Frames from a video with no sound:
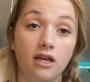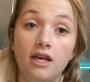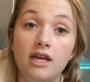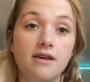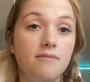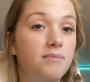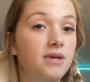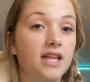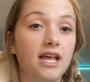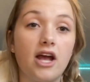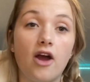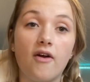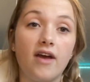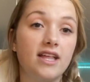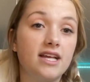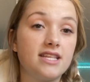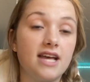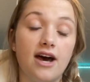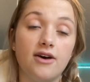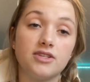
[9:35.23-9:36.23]
be like, okay,
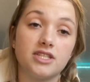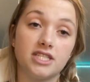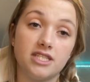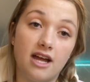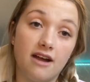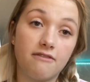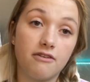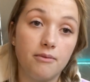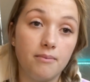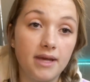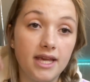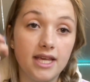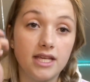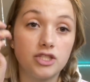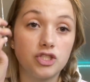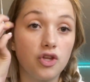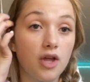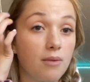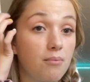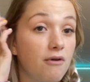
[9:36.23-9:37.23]
that house is not for me.
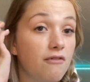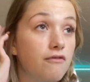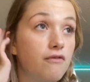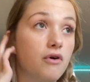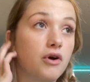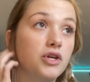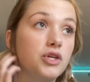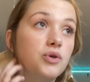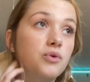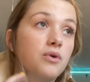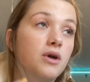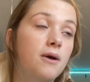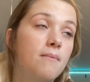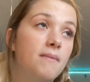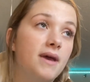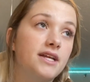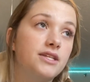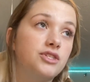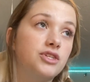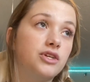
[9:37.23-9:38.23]
So like before you
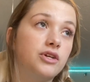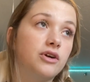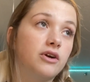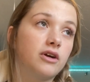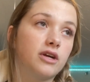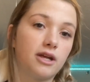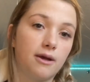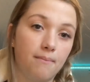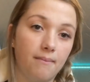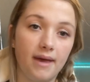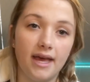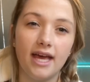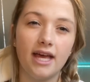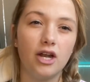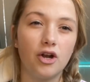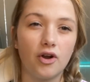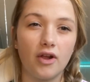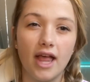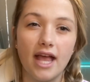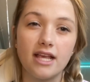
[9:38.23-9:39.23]
commit
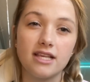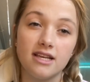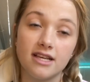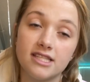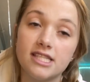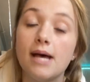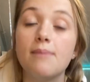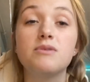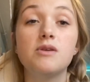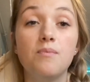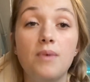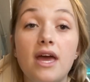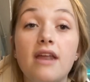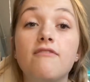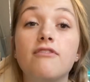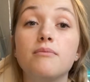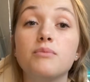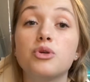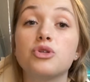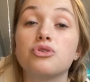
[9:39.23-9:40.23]
or like accept a bid
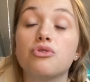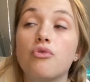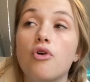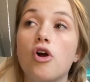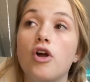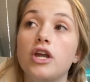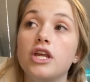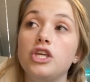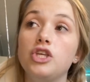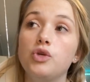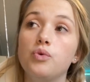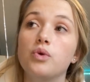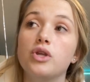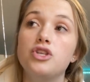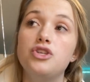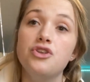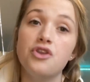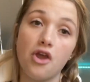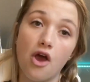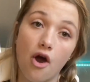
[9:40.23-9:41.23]
from your sorority, you
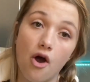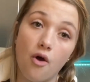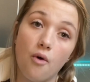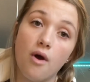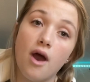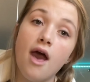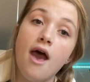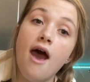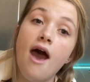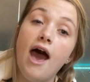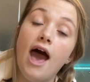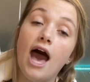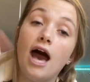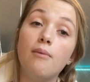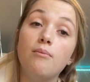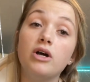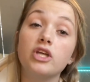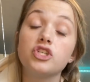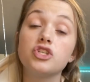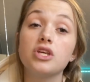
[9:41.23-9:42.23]
would know how
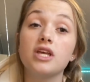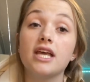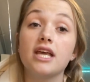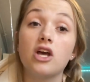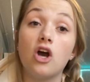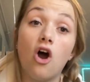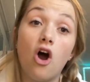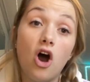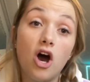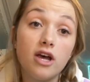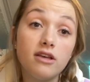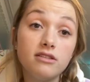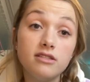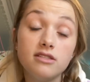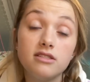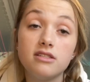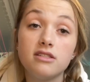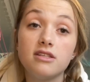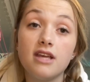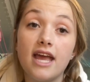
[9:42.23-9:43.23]
much it
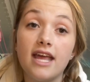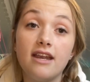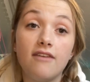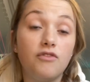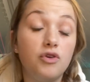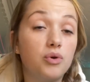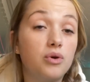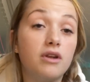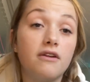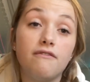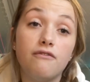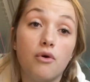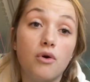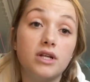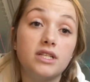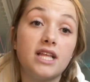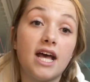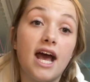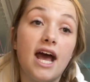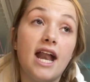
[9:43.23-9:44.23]
costs and if you could
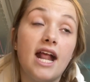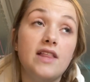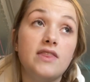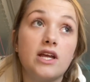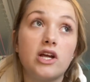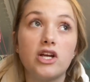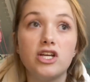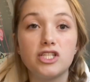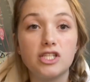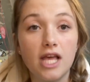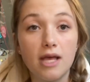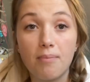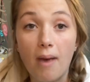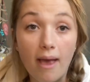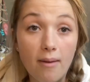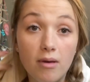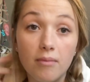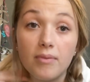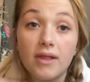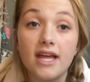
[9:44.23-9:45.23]
afford that. And there is like
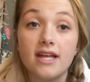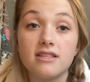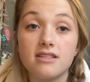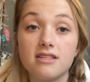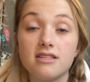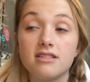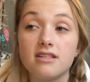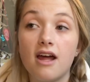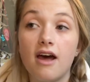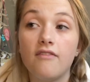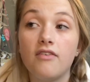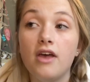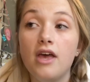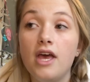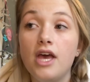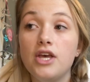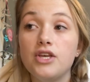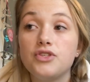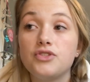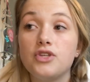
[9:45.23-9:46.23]
payment plans and stuff.
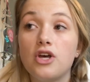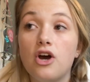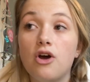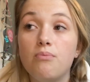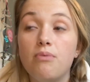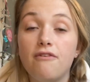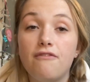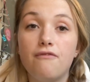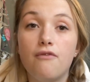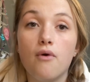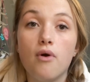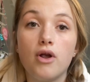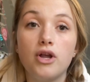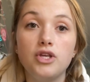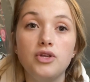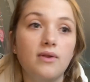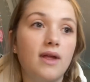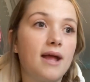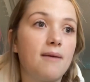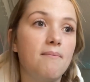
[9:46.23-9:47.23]
So before
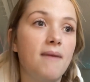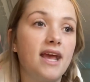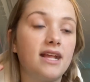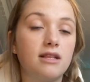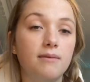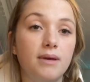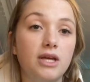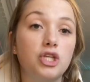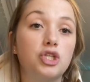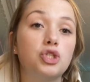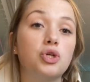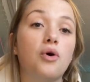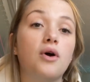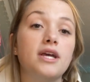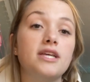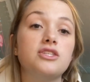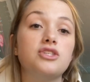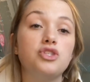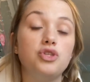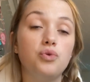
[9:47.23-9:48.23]
you like make the big
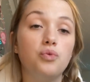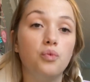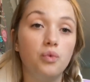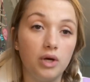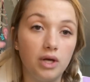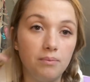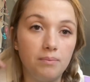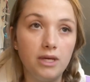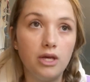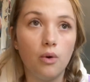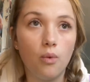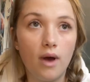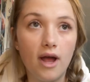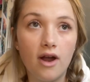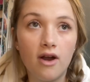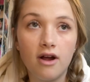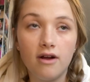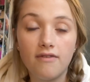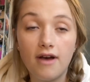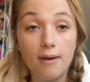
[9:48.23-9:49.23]
choice, you would be
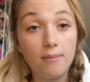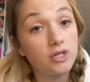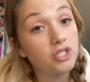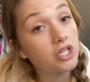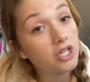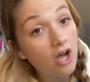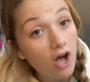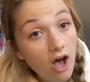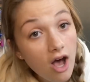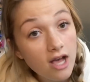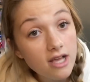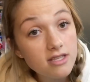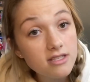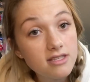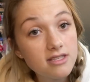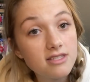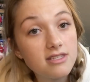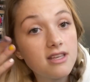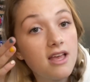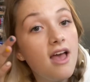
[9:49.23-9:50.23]
aware of how much it
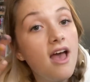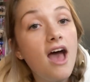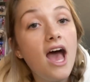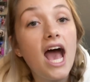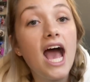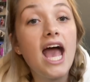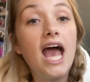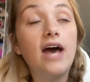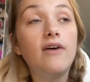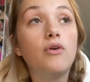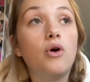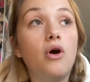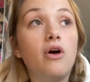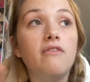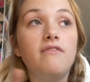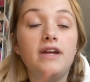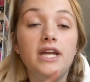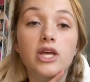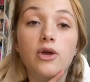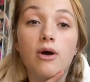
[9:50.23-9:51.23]
costs. I have a whole
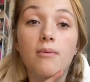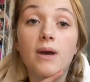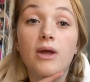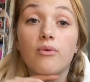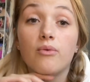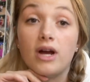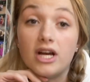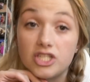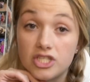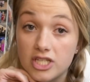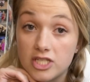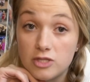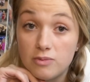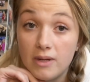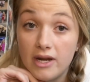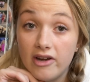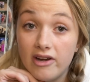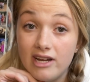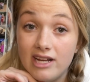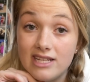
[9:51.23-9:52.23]
video on my rush
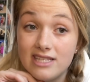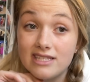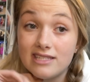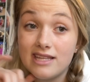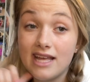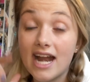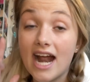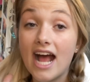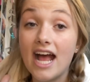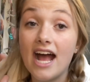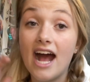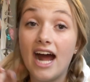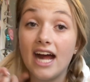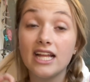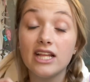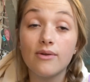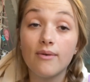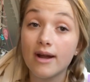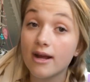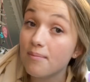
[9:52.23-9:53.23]
experience that I
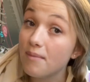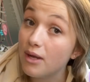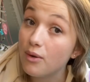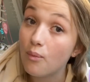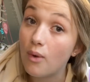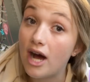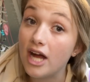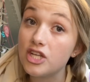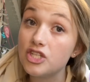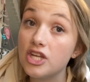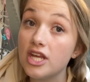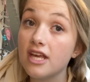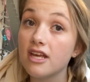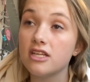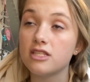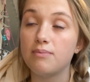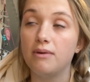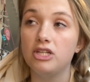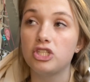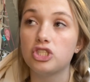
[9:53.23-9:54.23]
highly recommend watching,
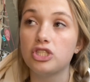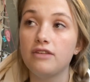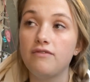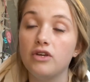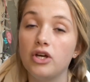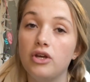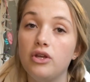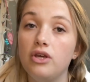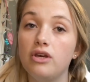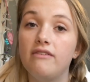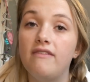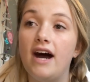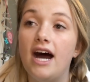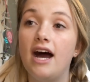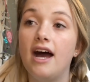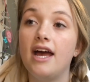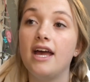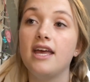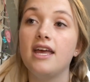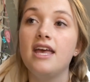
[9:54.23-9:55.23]
especially if you go to U of
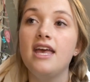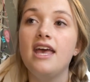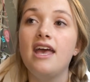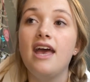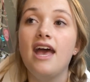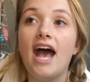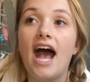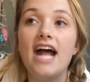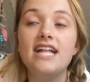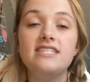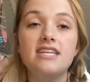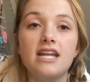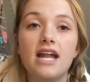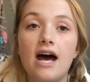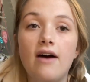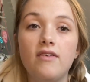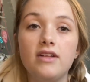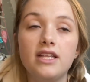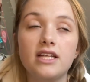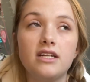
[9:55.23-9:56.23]
I. I did
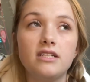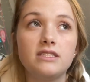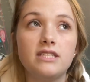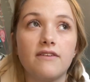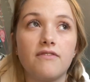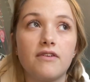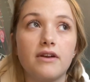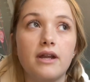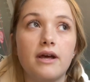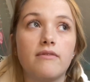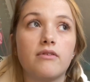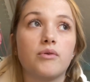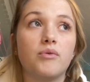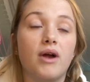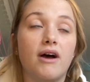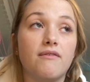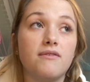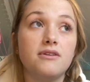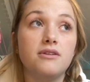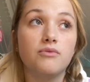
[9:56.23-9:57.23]
have a little different of
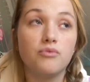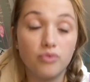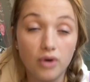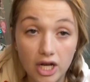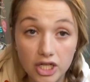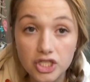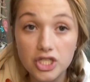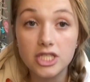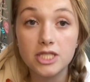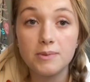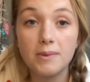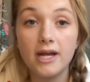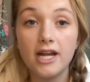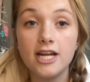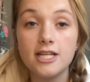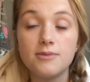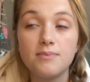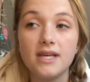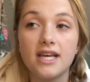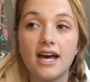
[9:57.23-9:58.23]
a rush
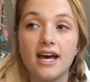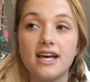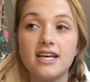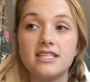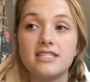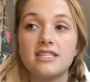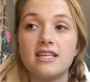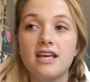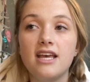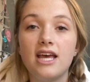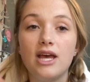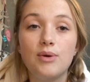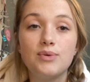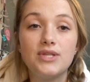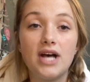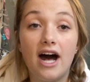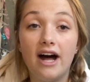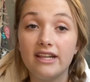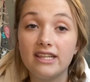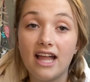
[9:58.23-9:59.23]
experience because it was
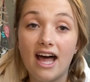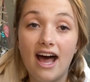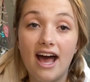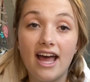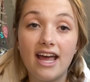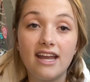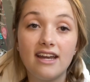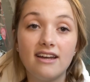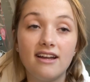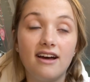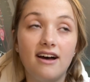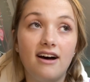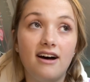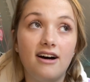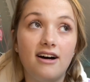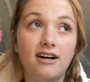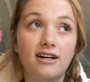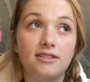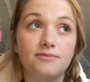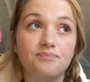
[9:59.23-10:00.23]
online.
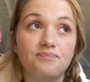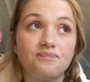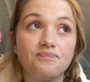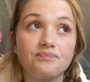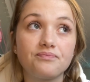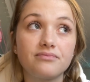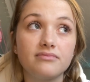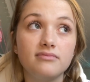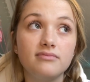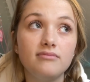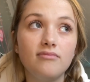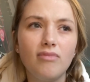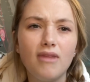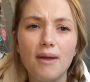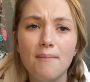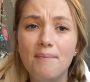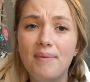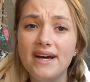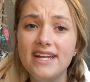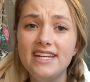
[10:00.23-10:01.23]

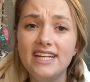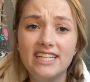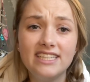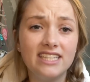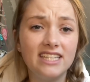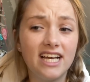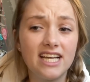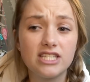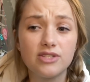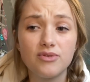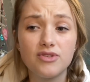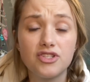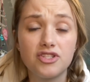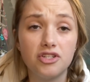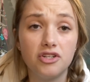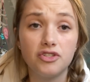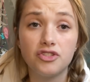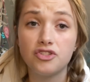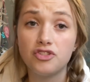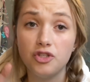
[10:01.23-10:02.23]
But nonetheless, it was
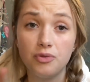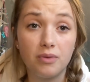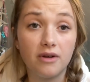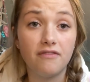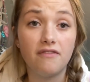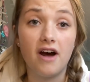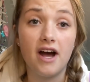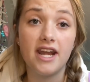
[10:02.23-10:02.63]
still super fun,